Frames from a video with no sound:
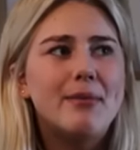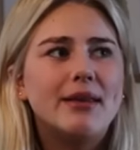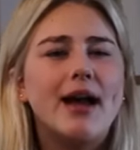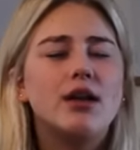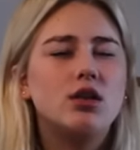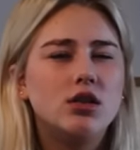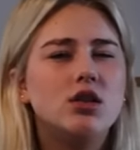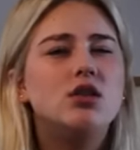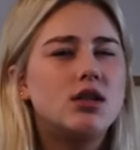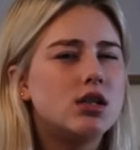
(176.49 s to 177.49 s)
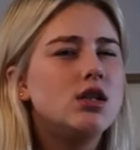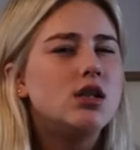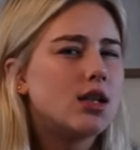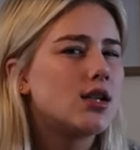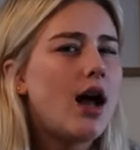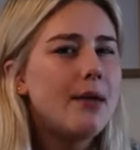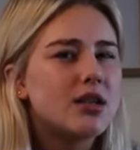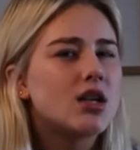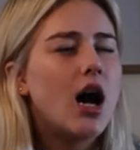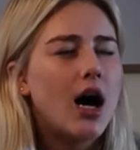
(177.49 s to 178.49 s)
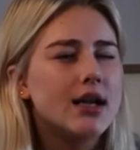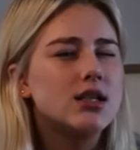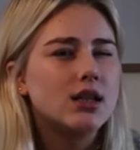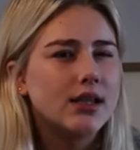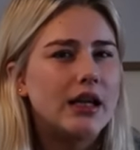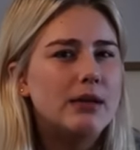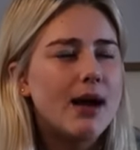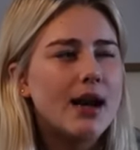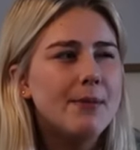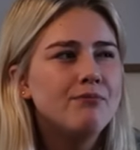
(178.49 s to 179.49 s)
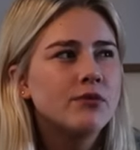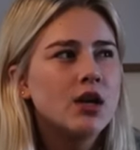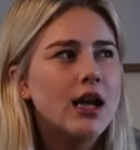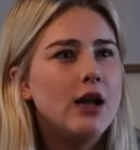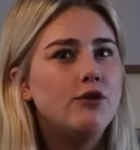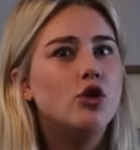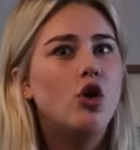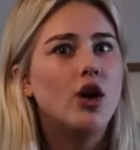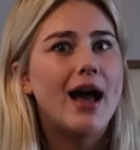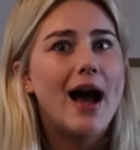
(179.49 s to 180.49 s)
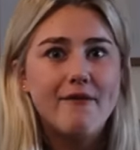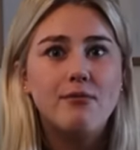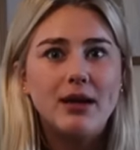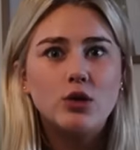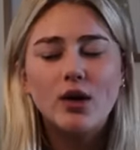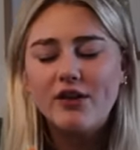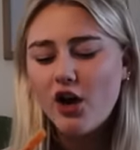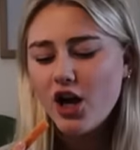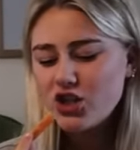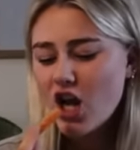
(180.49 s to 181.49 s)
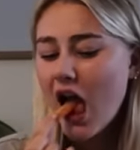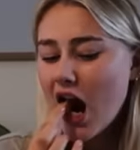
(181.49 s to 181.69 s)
But, like, the time to kind of start thinking about it if you're going to have a big 21st.